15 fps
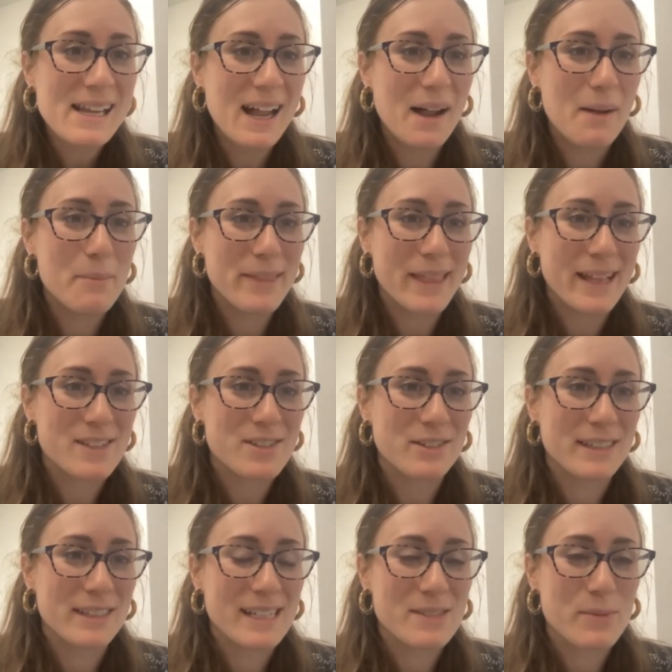Um, but that
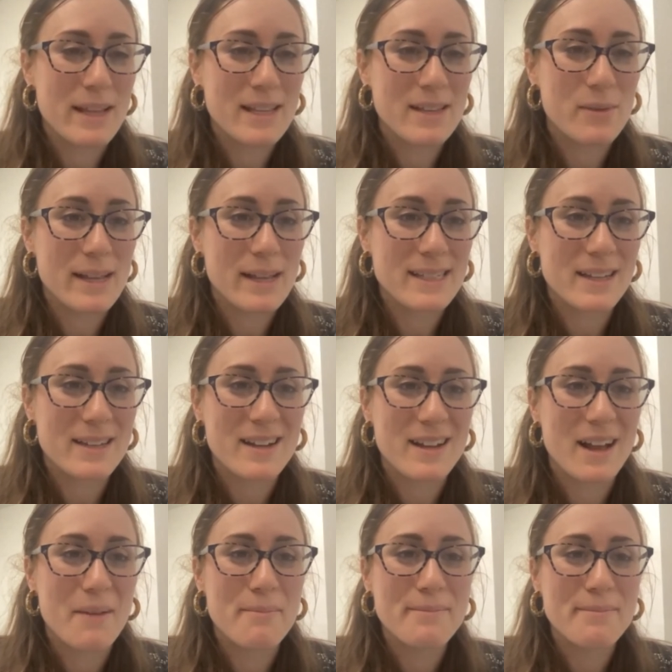certainly is way, ways that
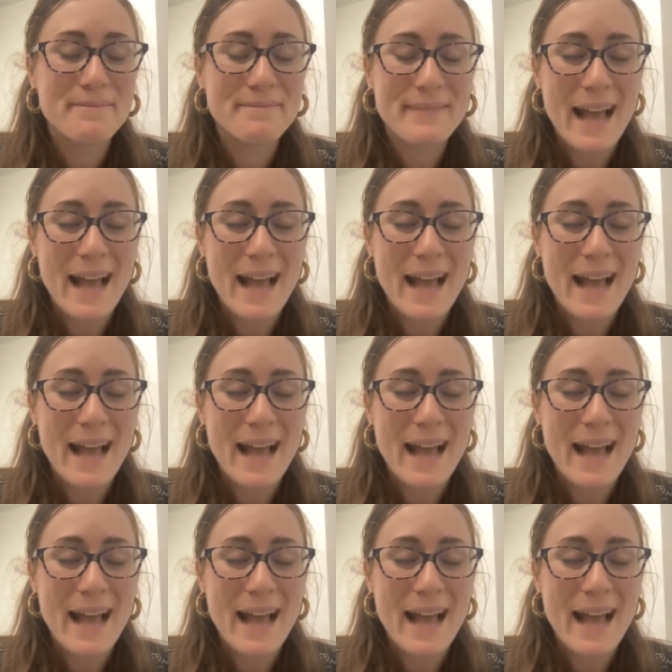um,